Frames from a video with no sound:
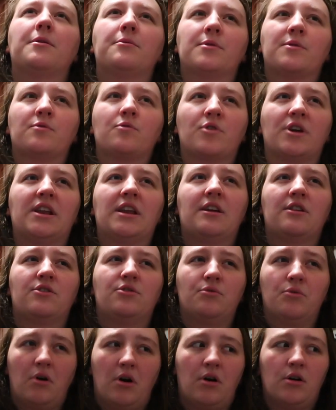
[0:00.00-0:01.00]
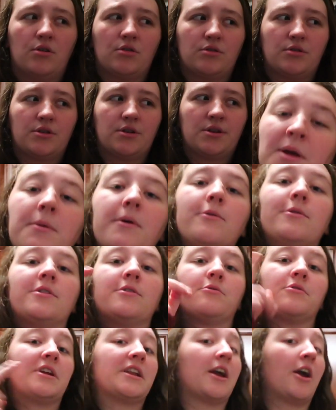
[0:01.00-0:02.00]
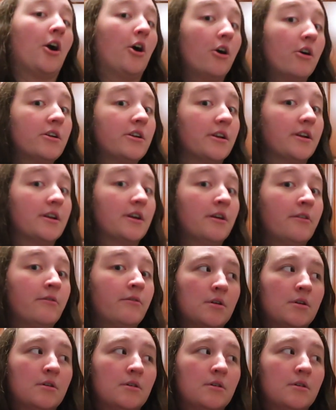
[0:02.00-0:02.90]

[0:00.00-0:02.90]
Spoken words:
it was raining too hard. Maybe it wasn't raining hard enough.